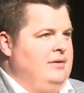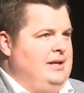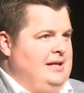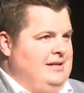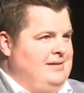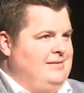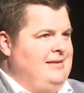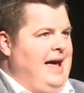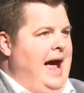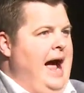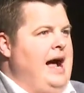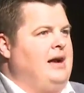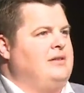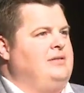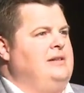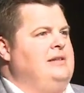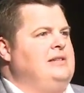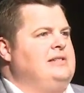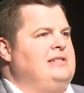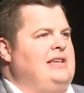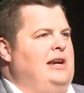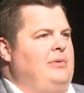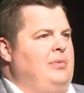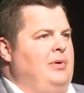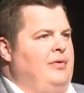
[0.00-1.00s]
these
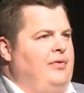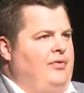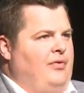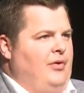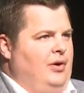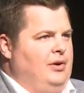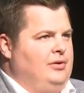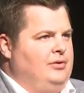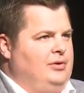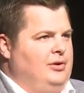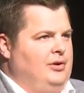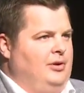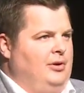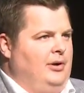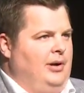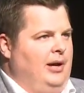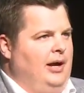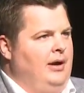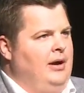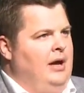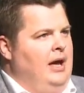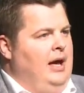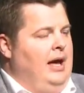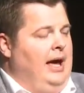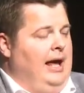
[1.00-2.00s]
taxings that I'm referring to you
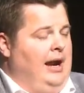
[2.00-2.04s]
out,